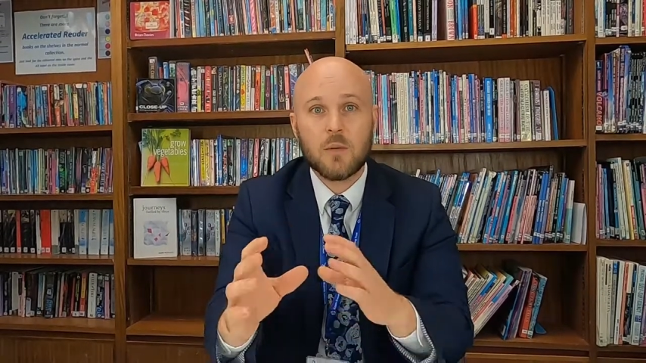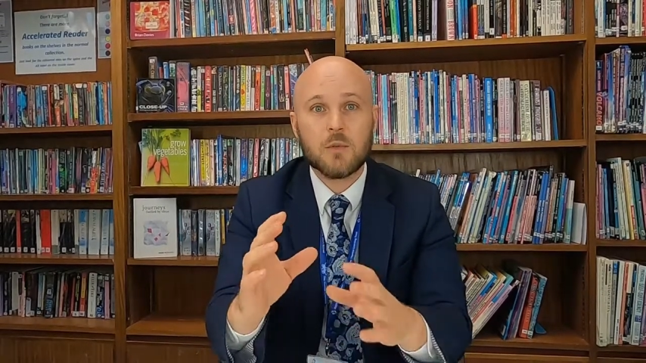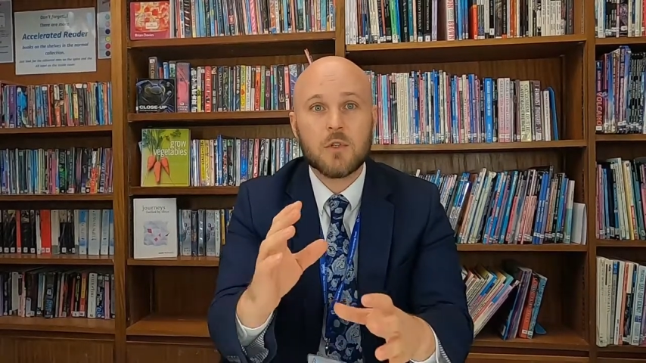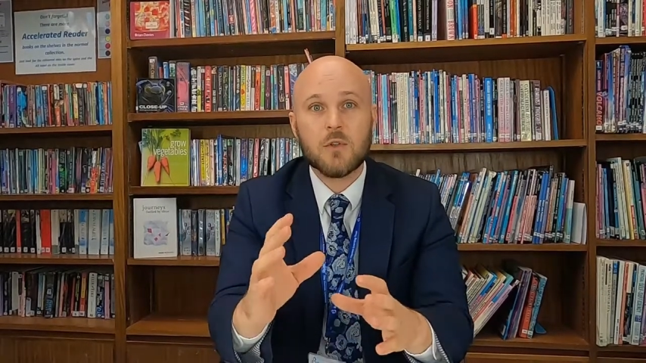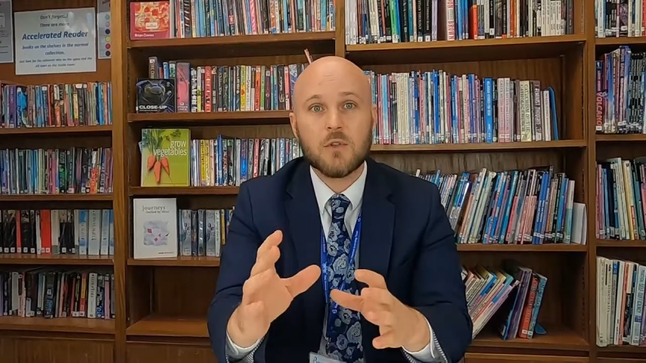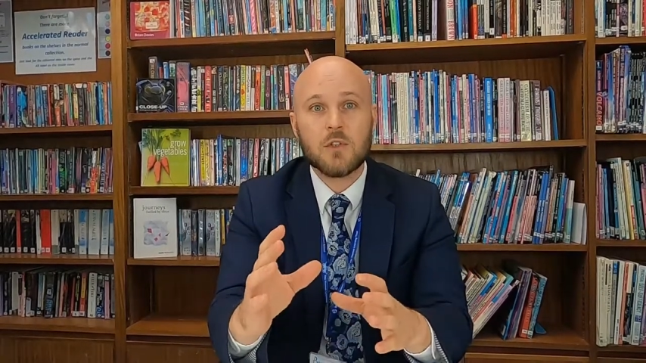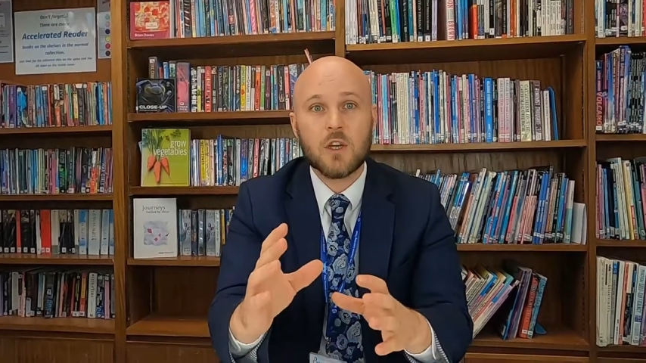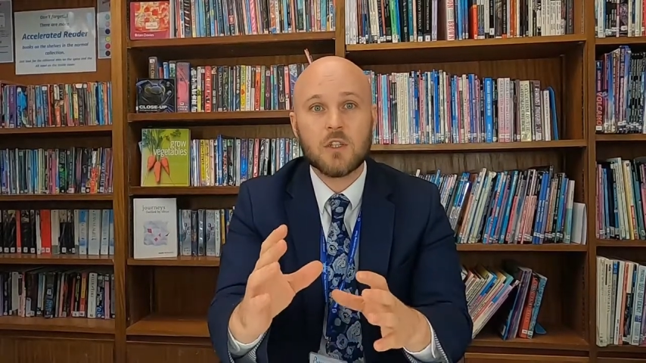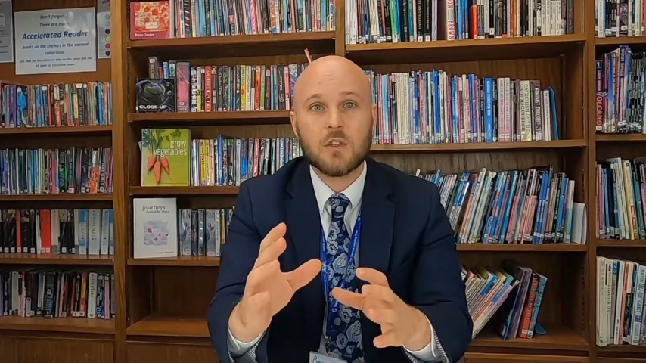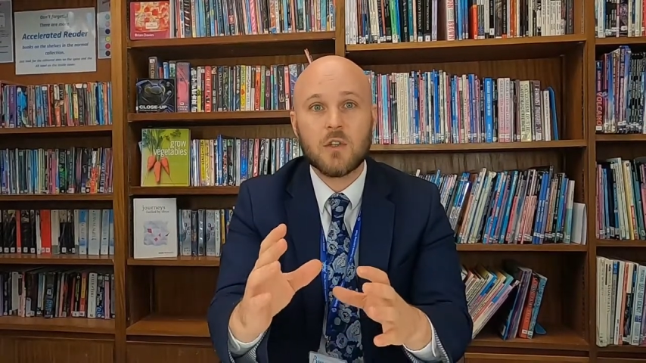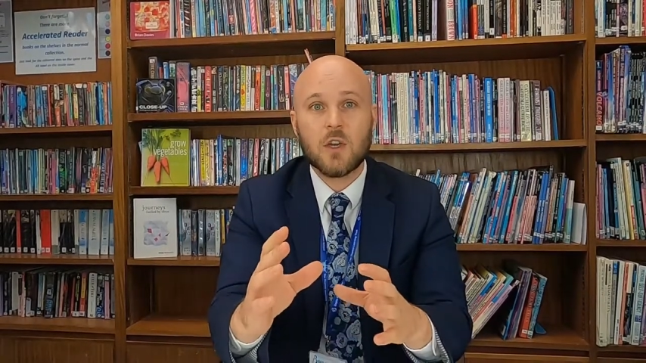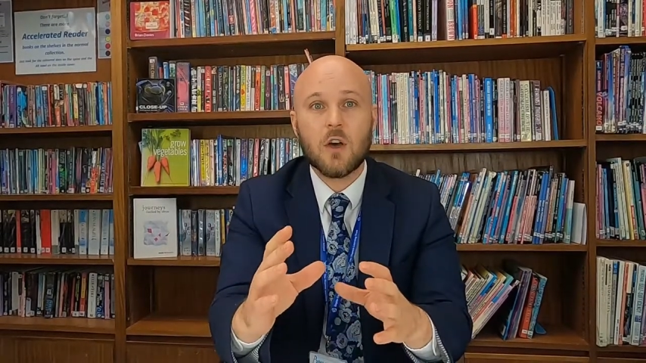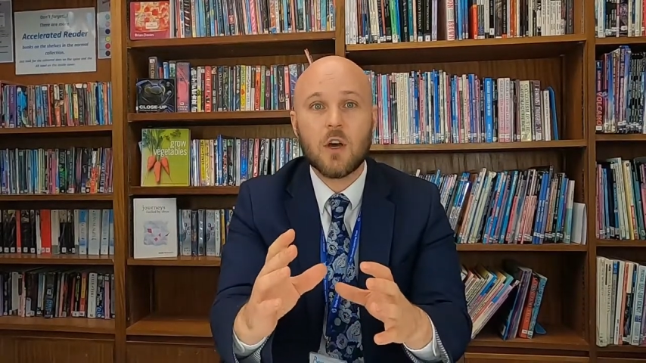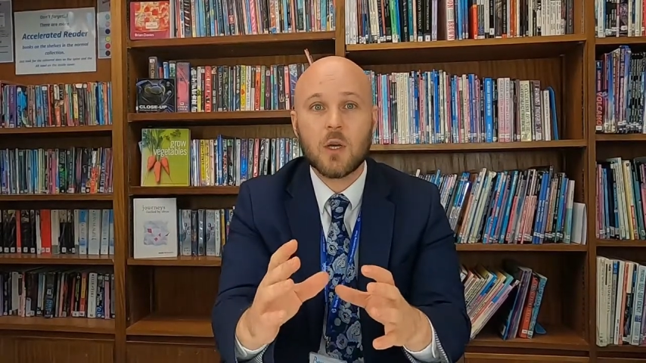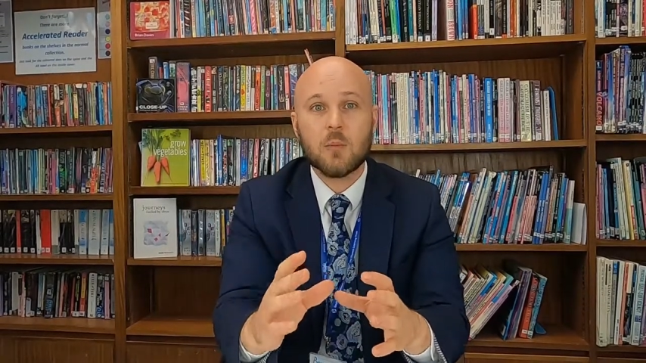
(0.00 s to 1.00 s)
up two sides of
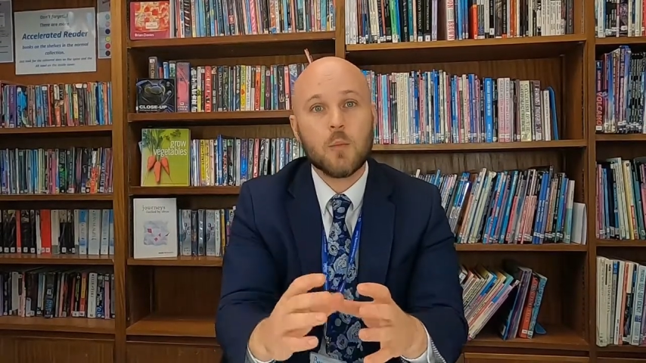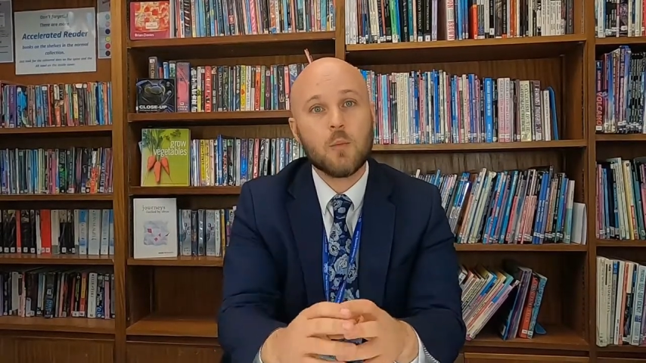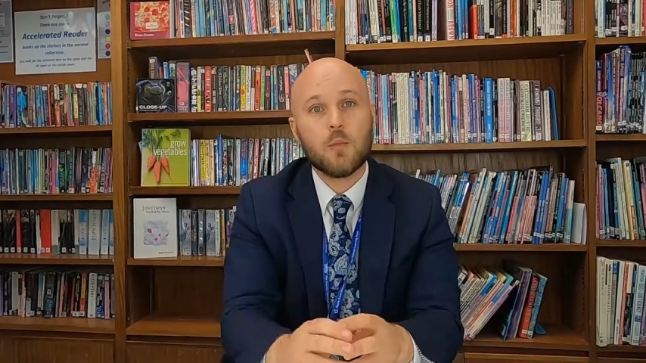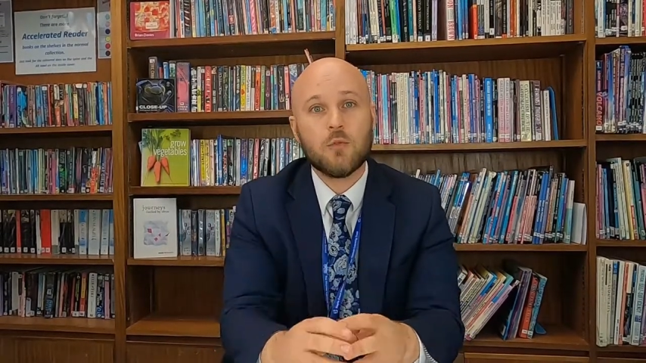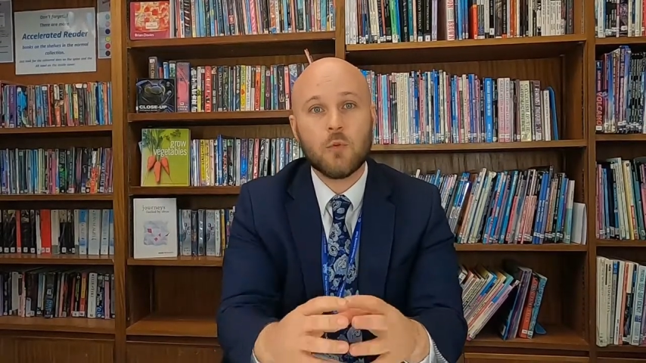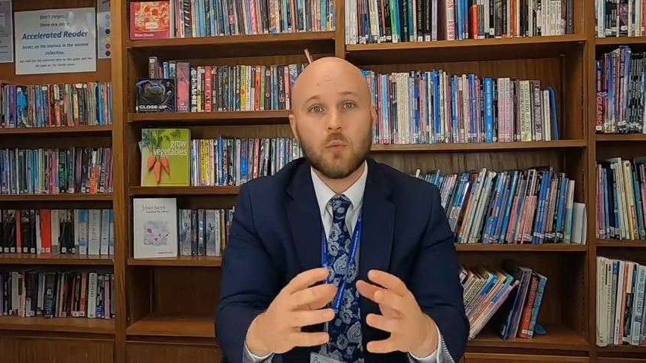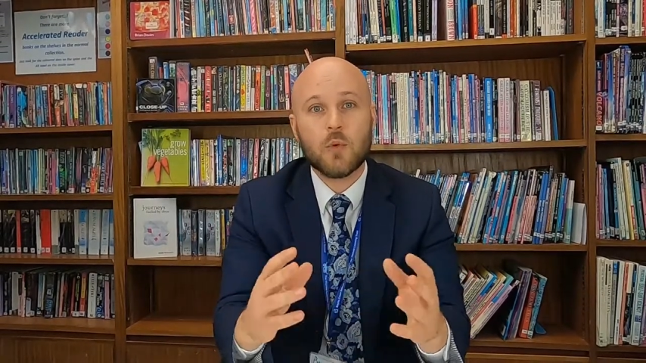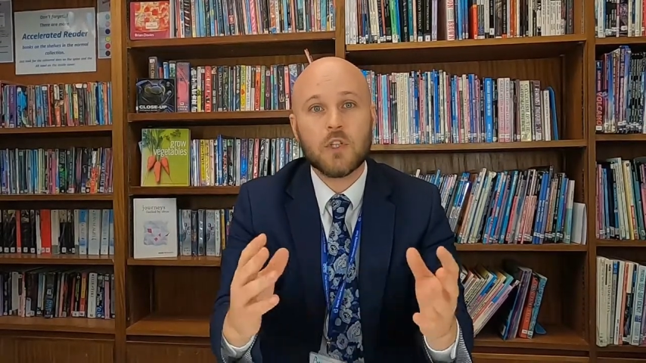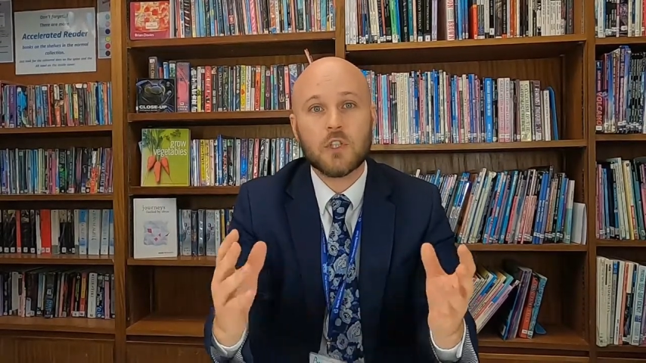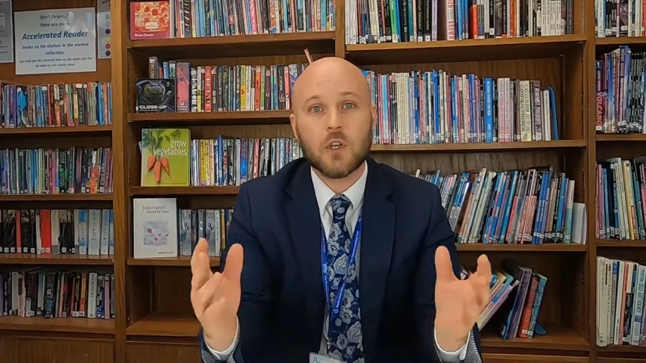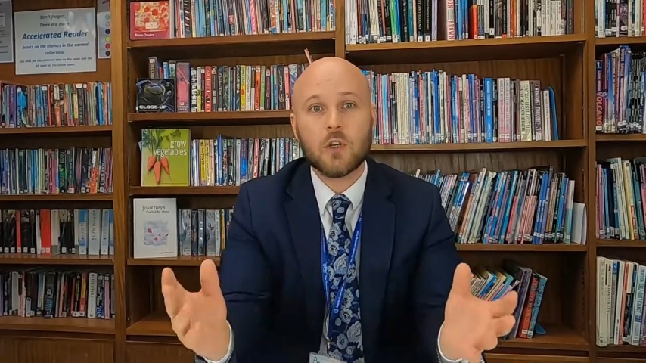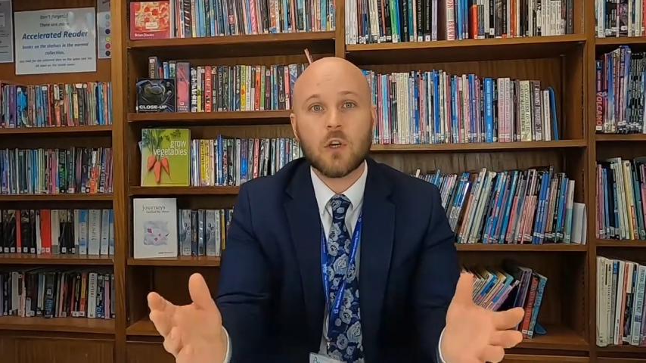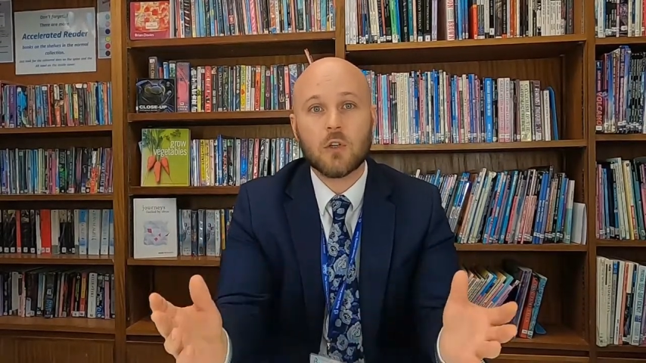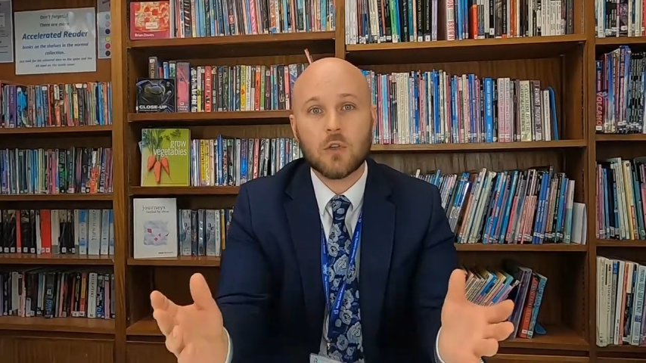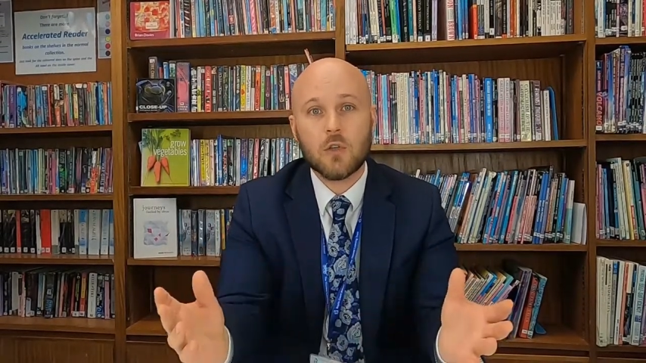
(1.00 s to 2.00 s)
the argument before
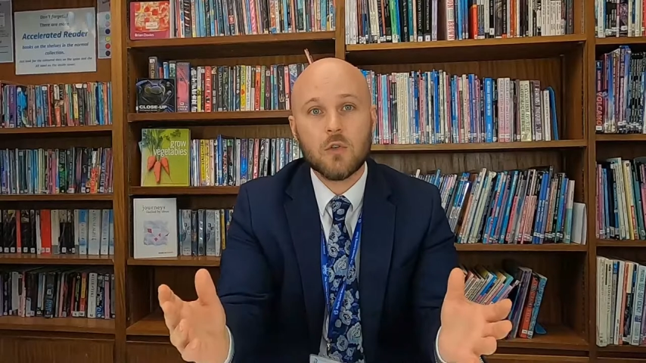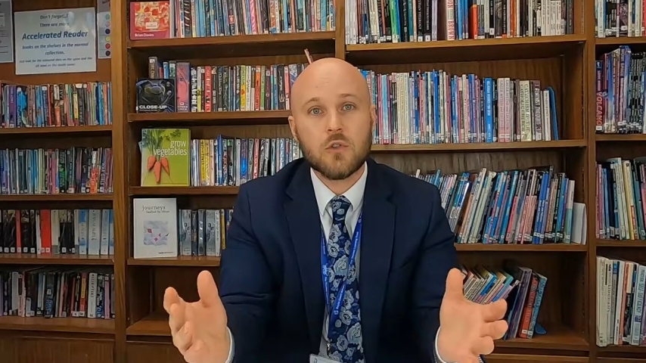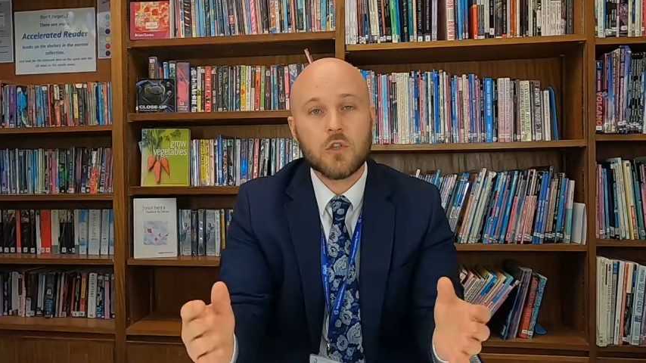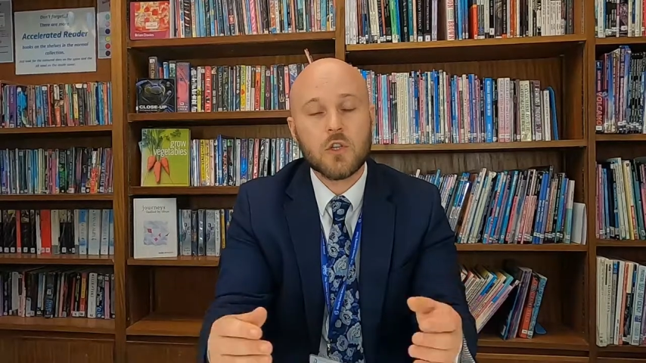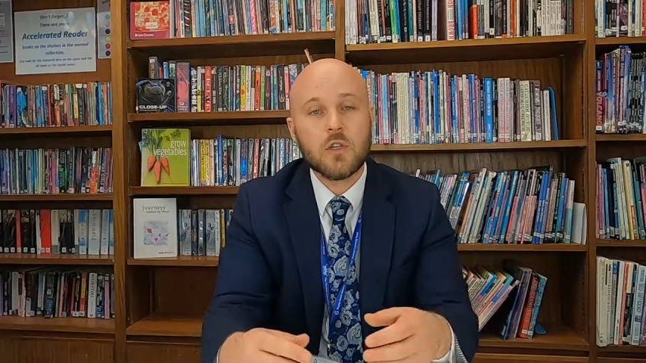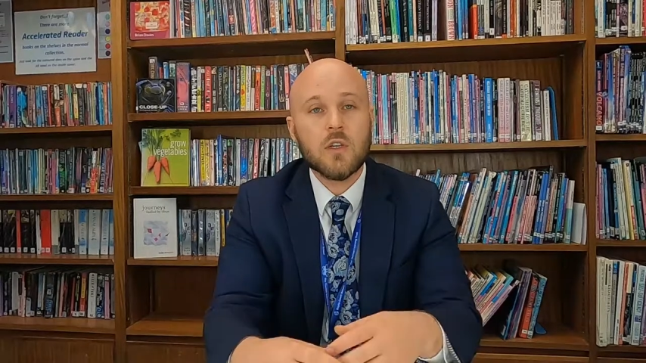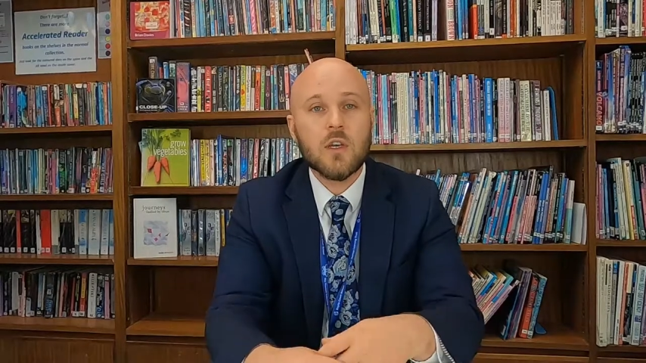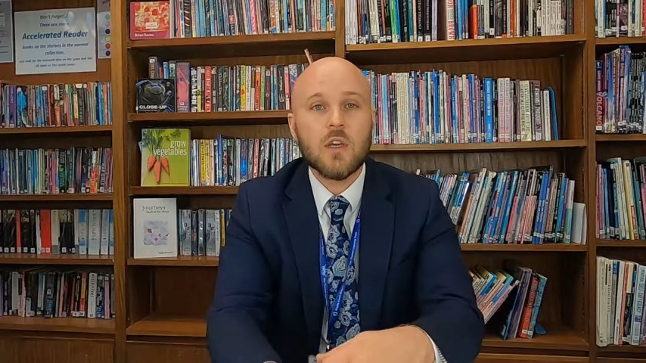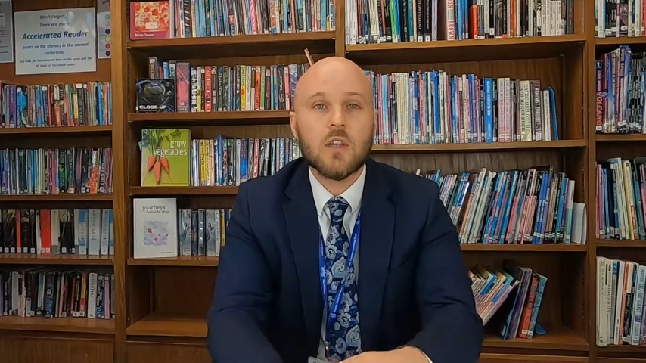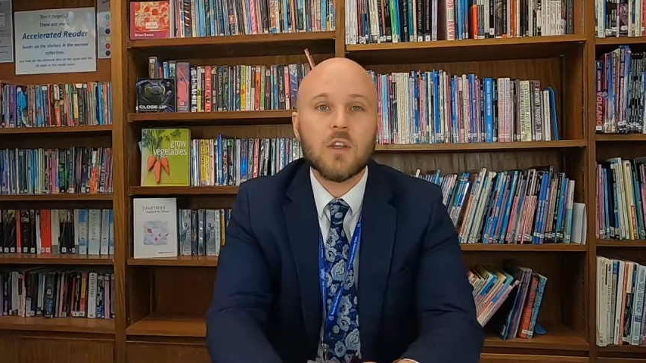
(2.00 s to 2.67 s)
reaching a conclusion.